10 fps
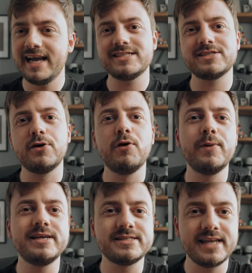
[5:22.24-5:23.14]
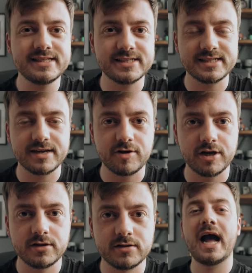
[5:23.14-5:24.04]
isn't always necessary.
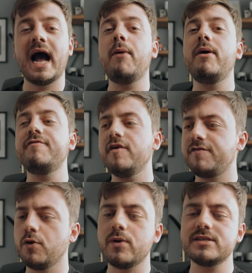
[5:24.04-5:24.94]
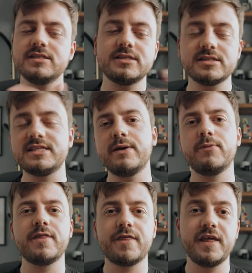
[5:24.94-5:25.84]
However, if you're wanting to stick
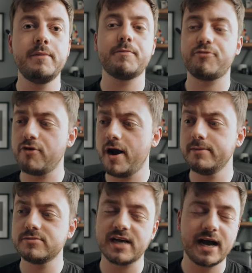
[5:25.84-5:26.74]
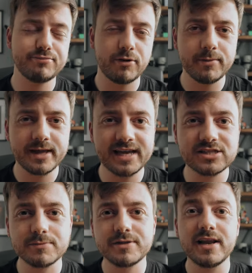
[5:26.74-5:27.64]
with the theme of primes, I'd probably get
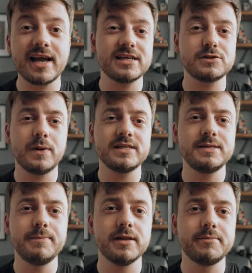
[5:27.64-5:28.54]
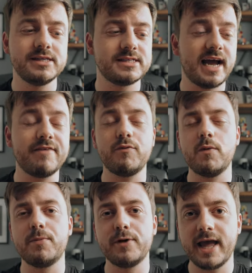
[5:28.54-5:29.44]
something like a 20mm
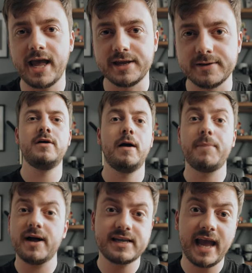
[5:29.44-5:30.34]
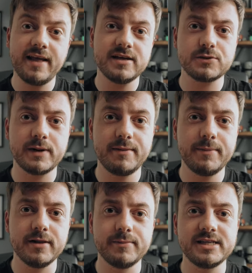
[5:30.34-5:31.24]
f1.8. And by getting a
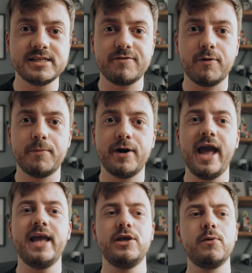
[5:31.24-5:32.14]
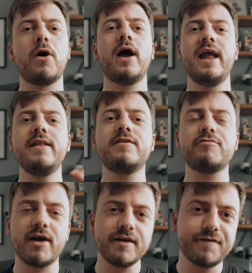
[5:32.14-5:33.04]
20mm f1.8, you are in the
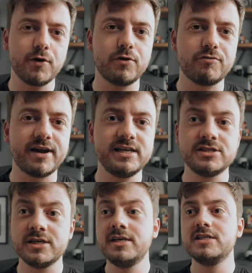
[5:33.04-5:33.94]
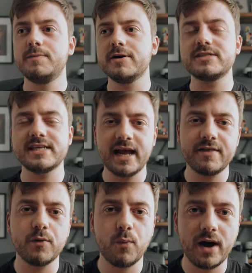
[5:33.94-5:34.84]
right focal range to be able to
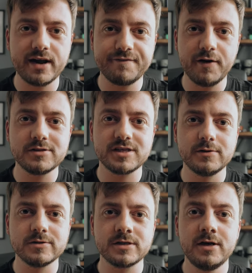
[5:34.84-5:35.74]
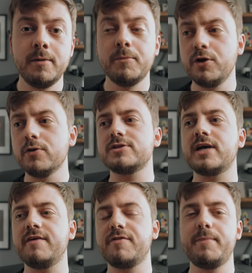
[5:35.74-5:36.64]
get the wide photos, but you also
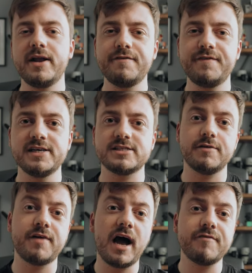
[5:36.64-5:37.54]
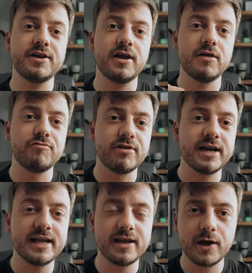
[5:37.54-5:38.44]
have the benefits of having a
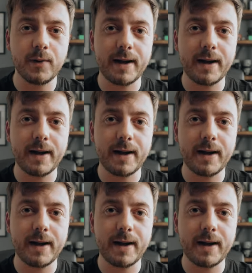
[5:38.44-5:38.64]
really low